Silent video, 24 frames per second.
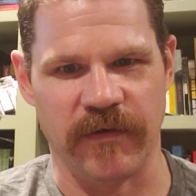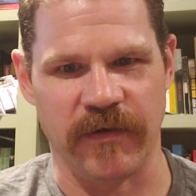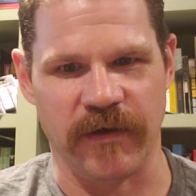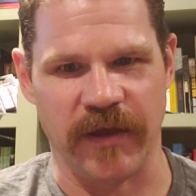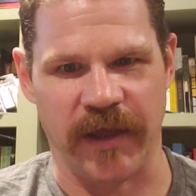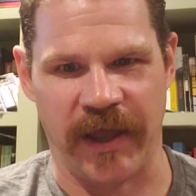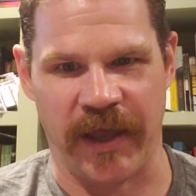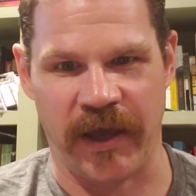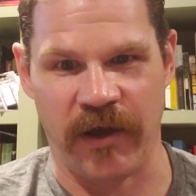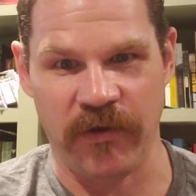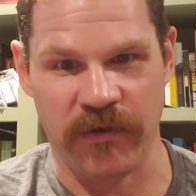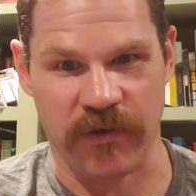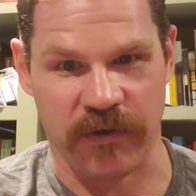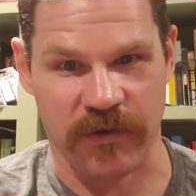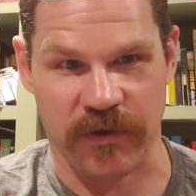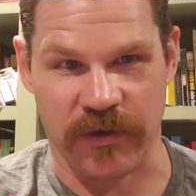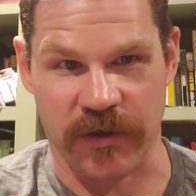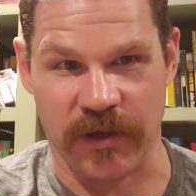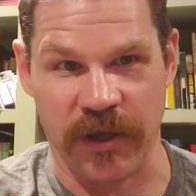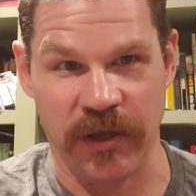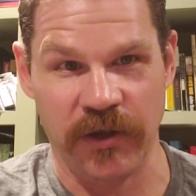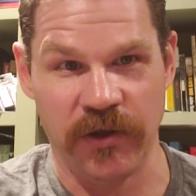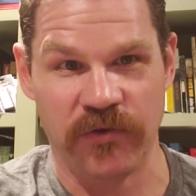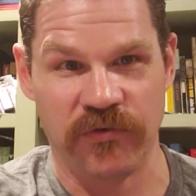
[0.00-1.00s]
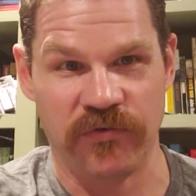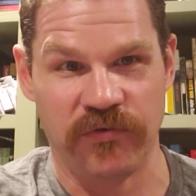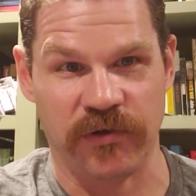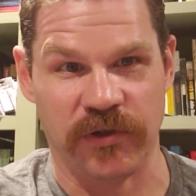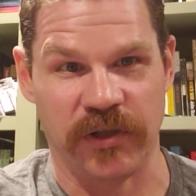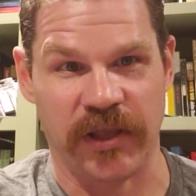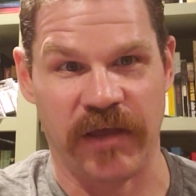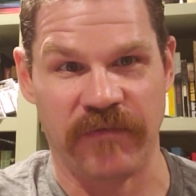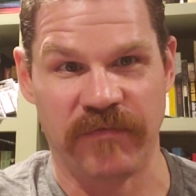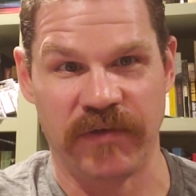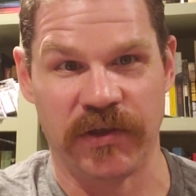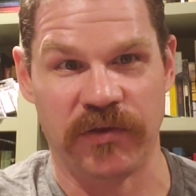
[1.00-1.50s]
how gun control
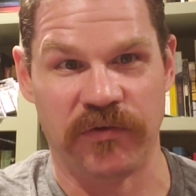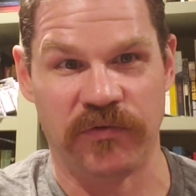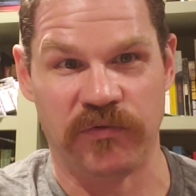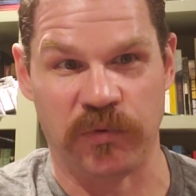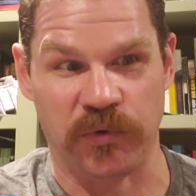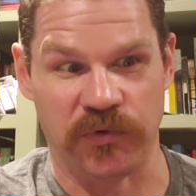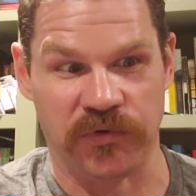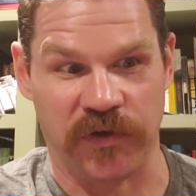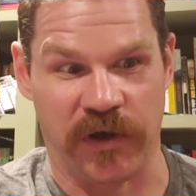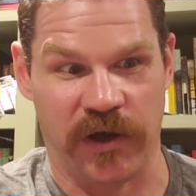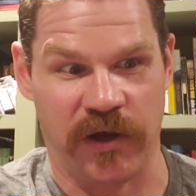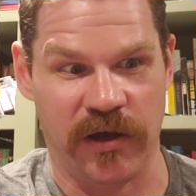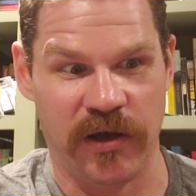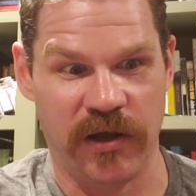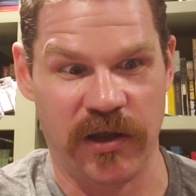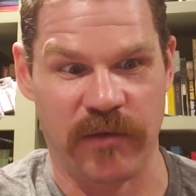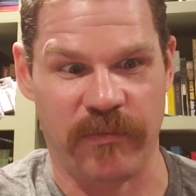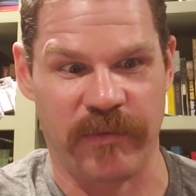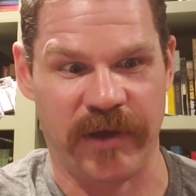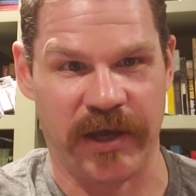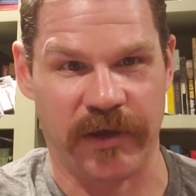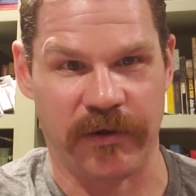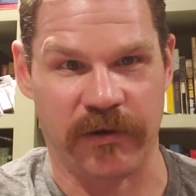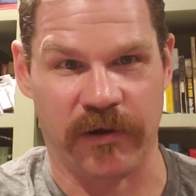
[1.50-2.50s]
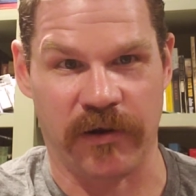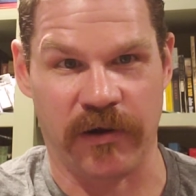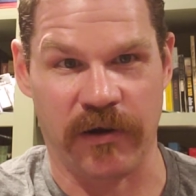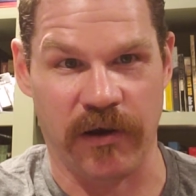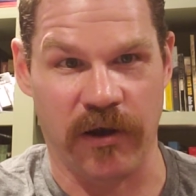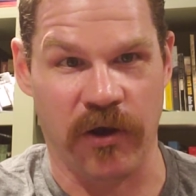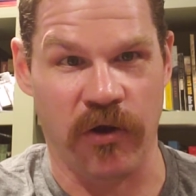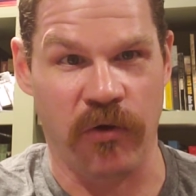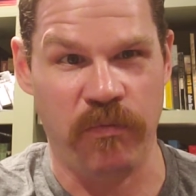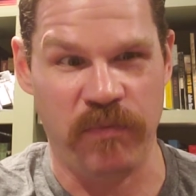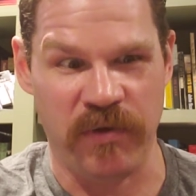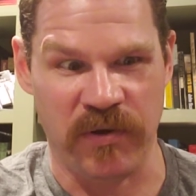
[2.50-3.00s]
advocates will talk about our
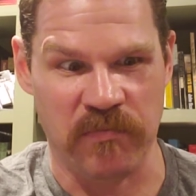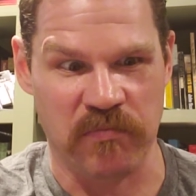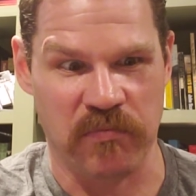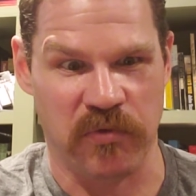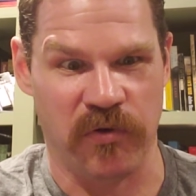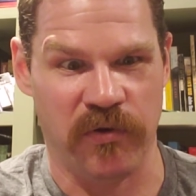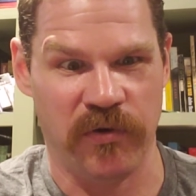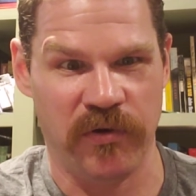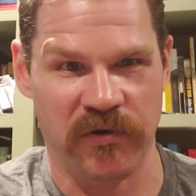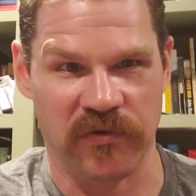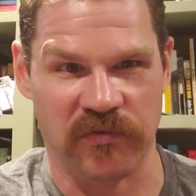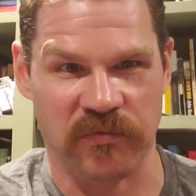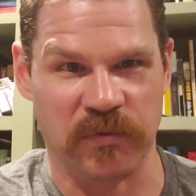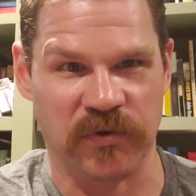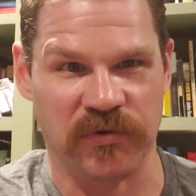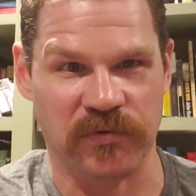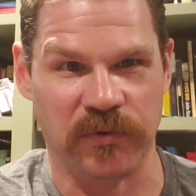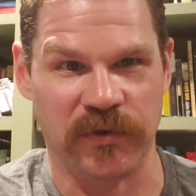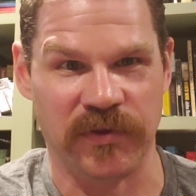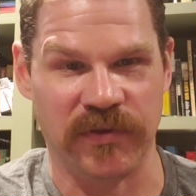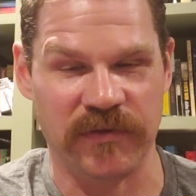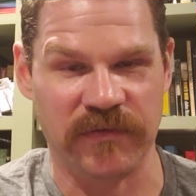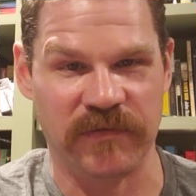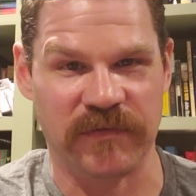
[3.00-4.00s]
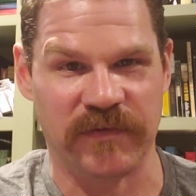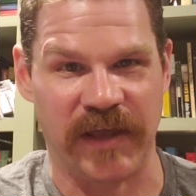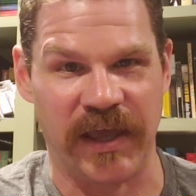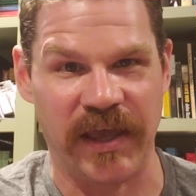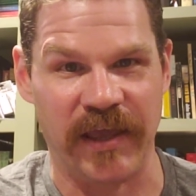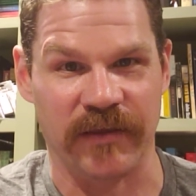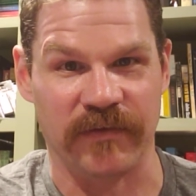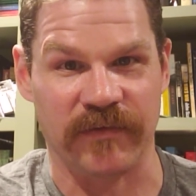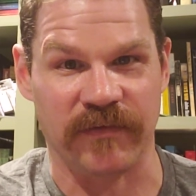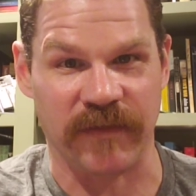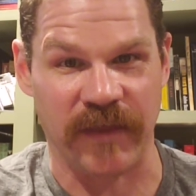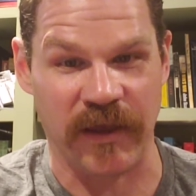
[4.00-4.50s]
open borders between the
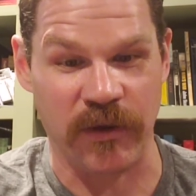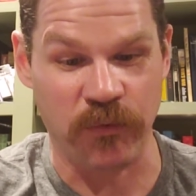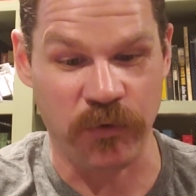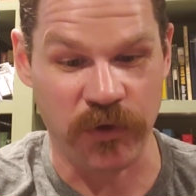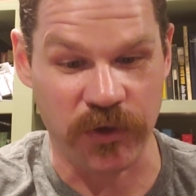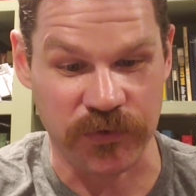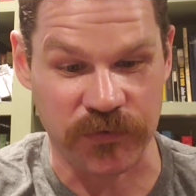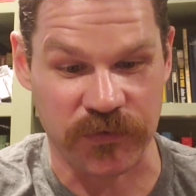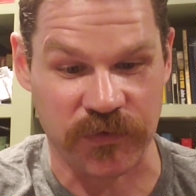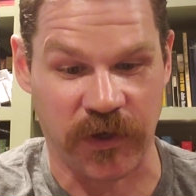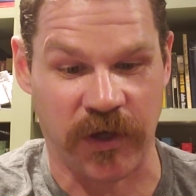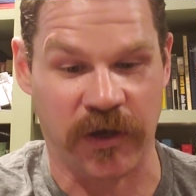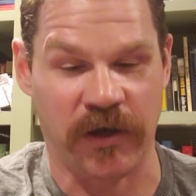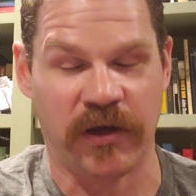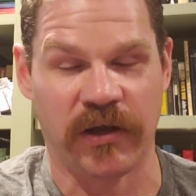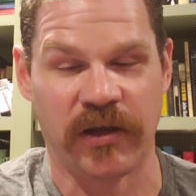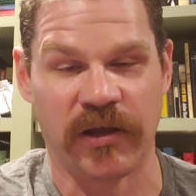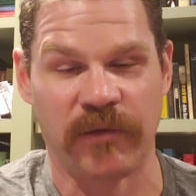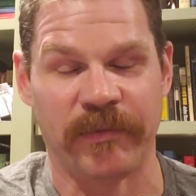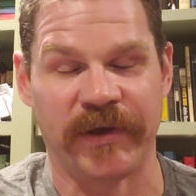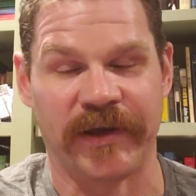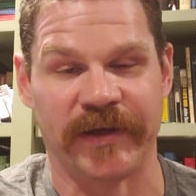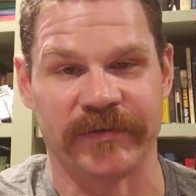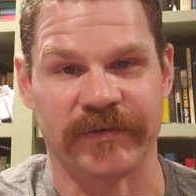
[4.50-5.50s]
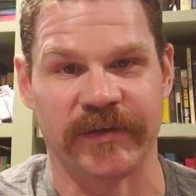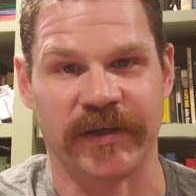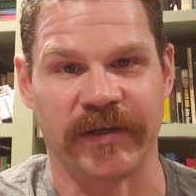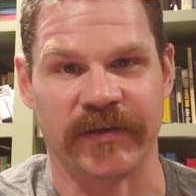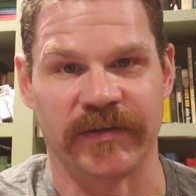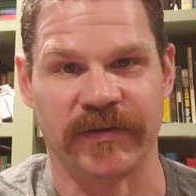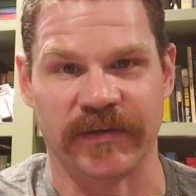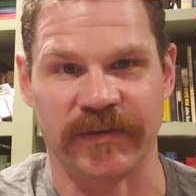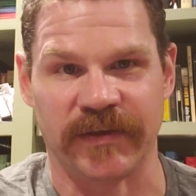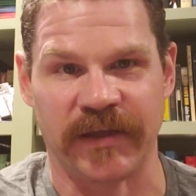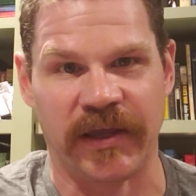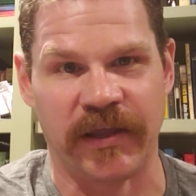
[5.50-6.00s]
states, they will talk about
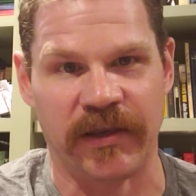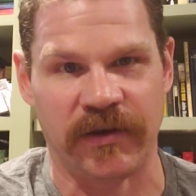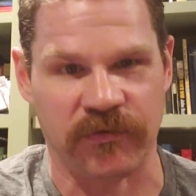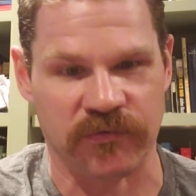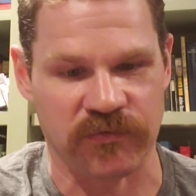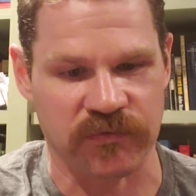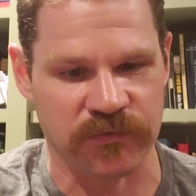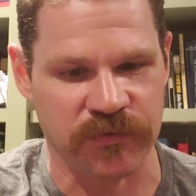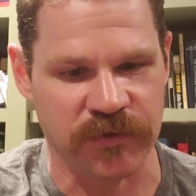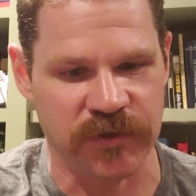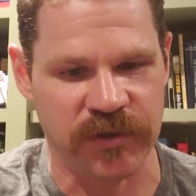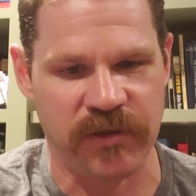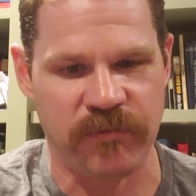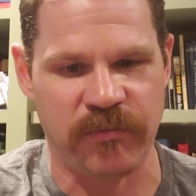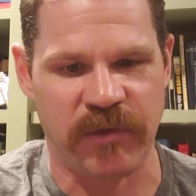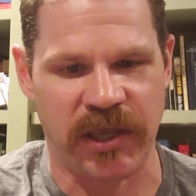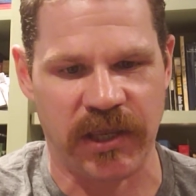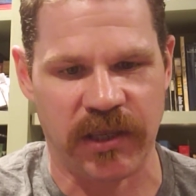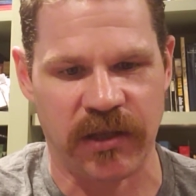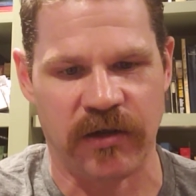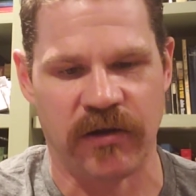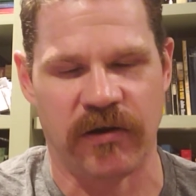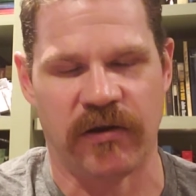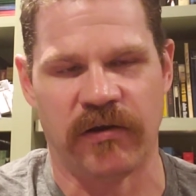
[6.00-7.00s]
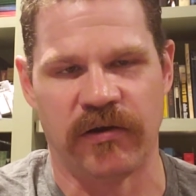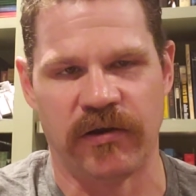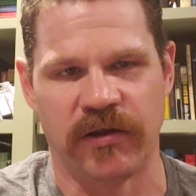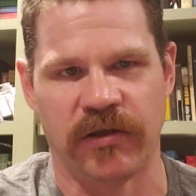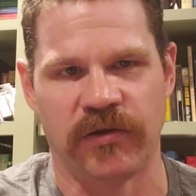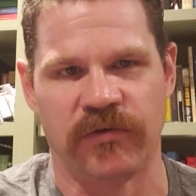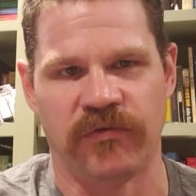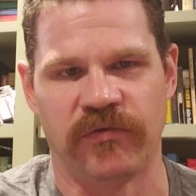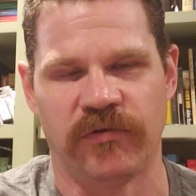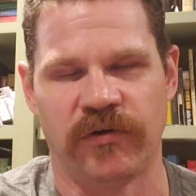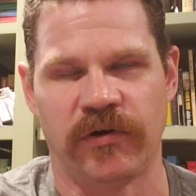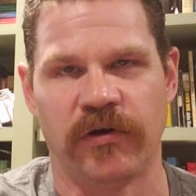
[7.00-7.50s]
that is really making it hard to
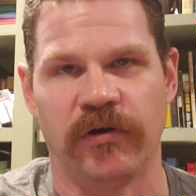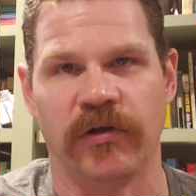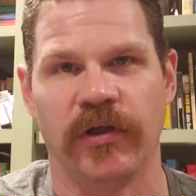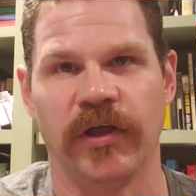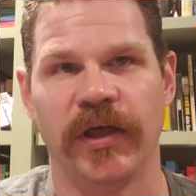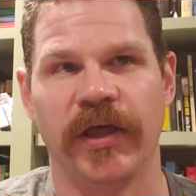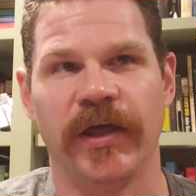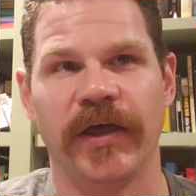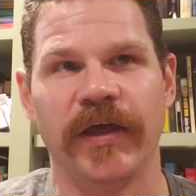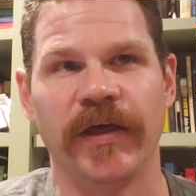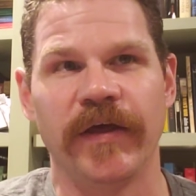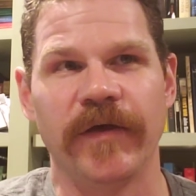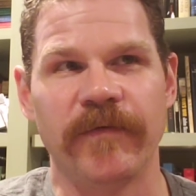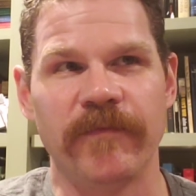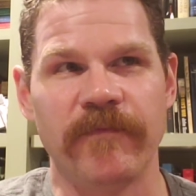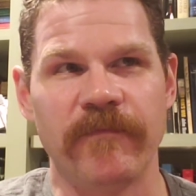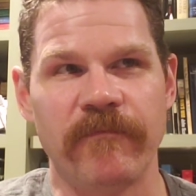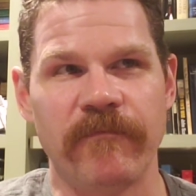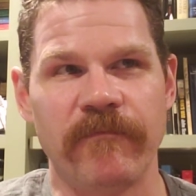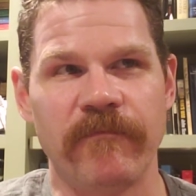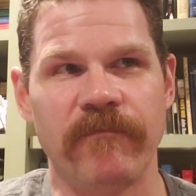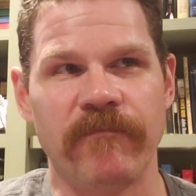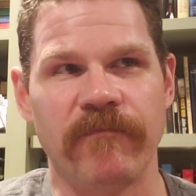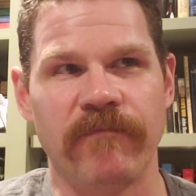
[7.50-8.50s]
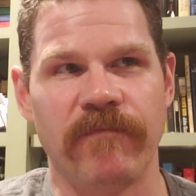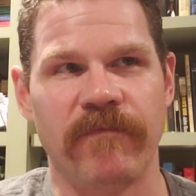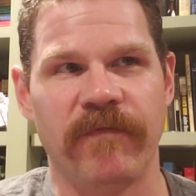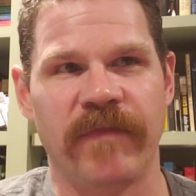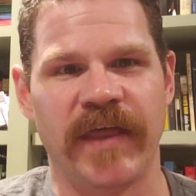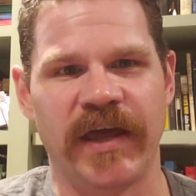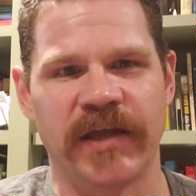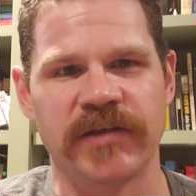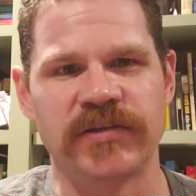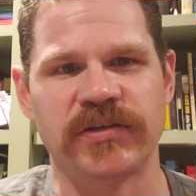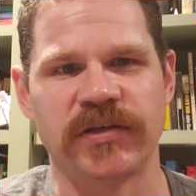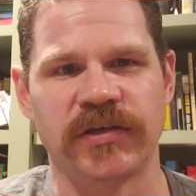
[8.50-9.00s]
control.
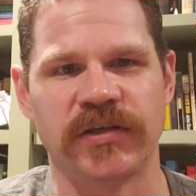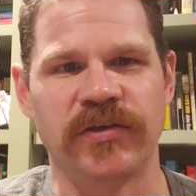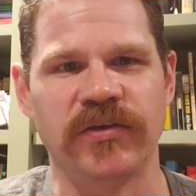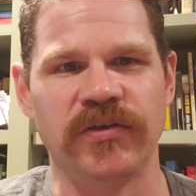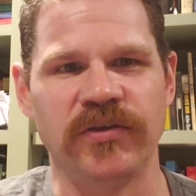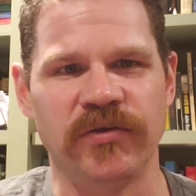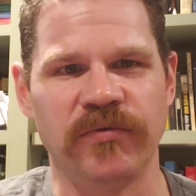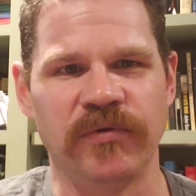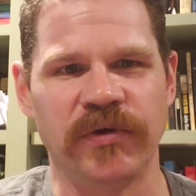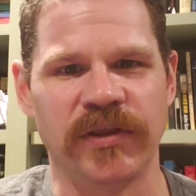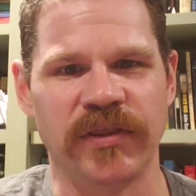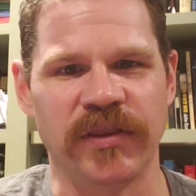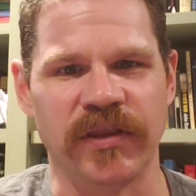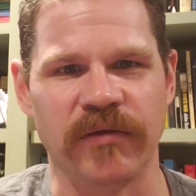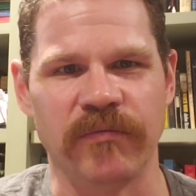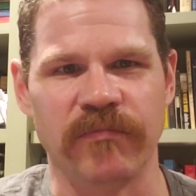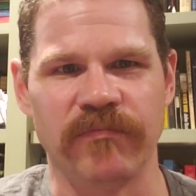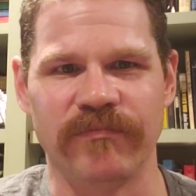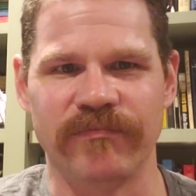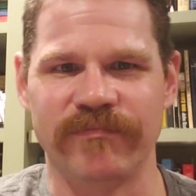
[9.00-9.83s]
That should cue you in that,